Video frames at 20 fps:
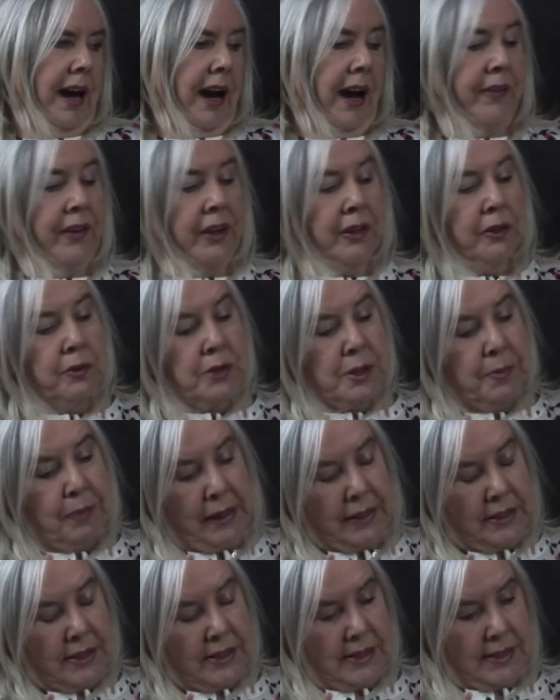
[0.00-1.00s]
And then there was a
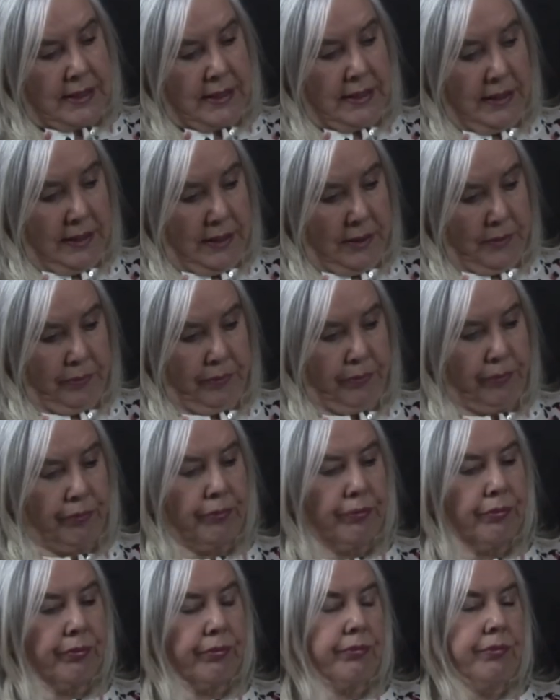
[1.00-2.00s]
bench seat,
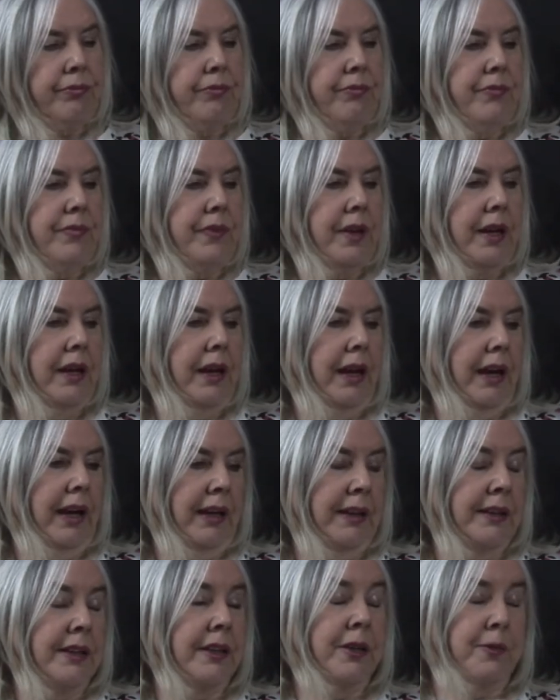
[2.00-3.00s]
and